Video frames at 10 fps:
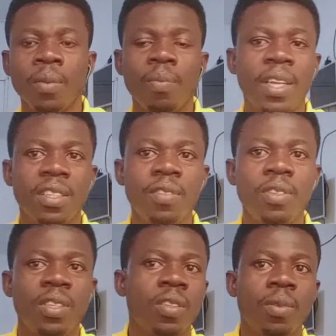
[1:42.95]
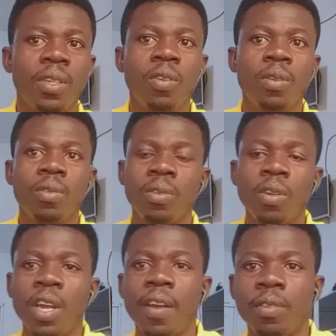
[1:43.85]
But if you see something, you don't
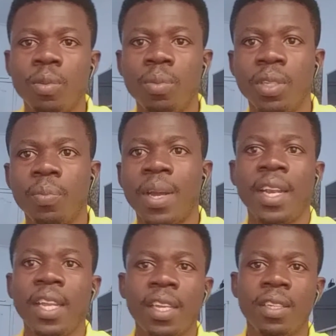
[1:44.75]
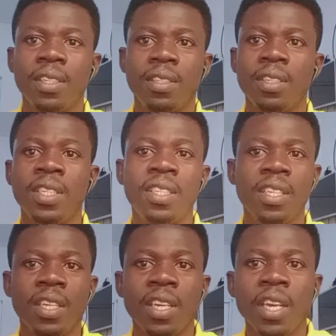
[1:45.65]
have to be panicked. It's
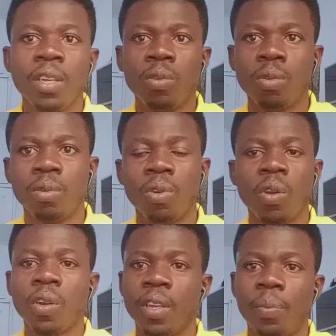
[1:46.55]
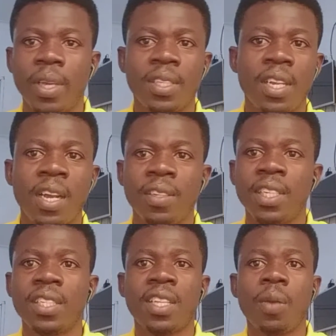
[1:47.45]
easy to lock the person out.
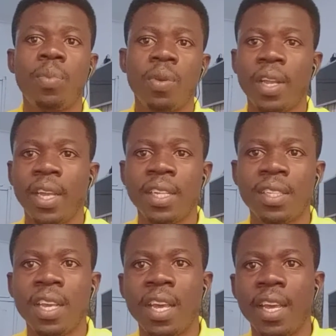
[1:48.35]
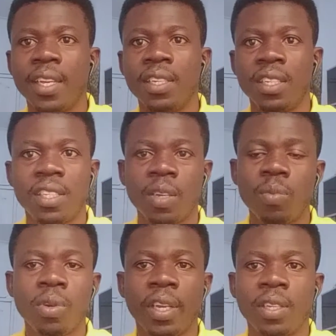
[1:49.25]
Just tap on it and
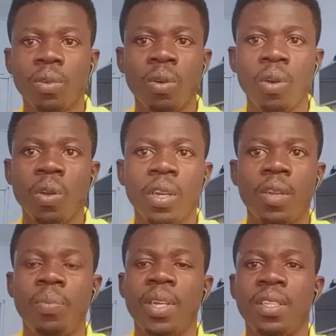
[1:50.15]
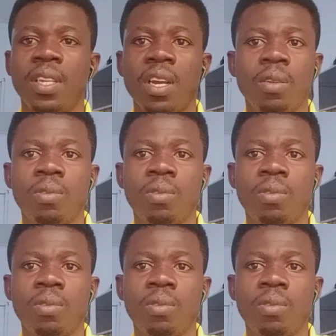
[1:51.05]
disable it or lock the person out.